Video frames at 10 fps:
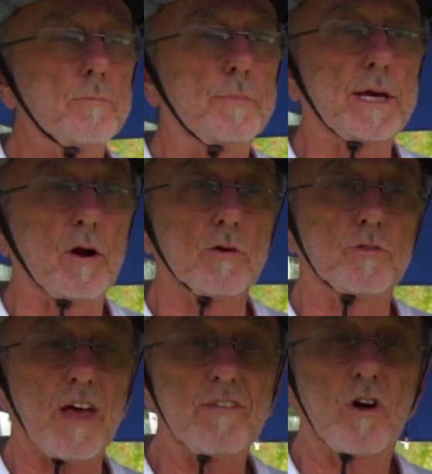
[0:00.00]

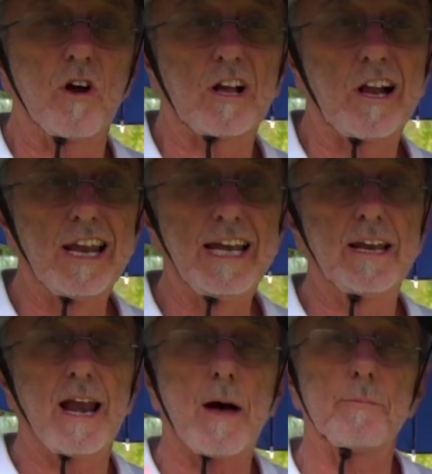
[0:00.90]
because they've got to clean
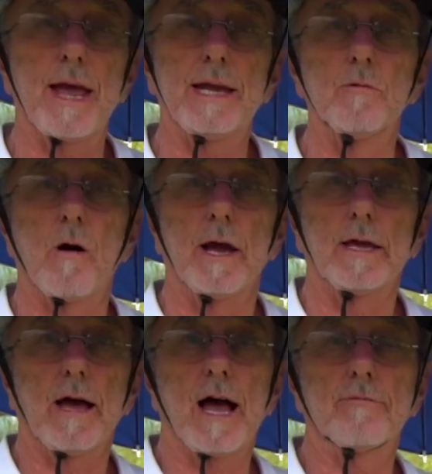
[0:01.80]
it up anyway
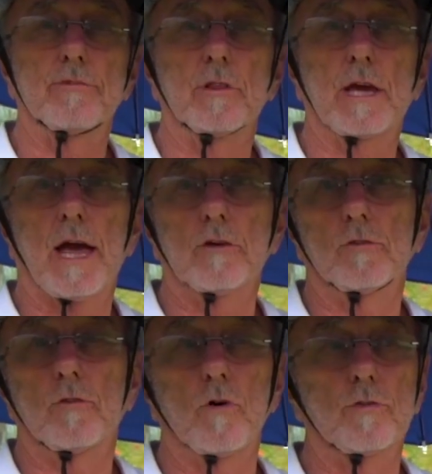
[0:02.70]
after the cows
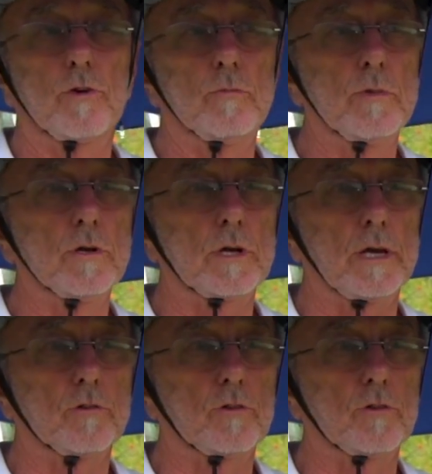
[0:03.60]
have gone through milking.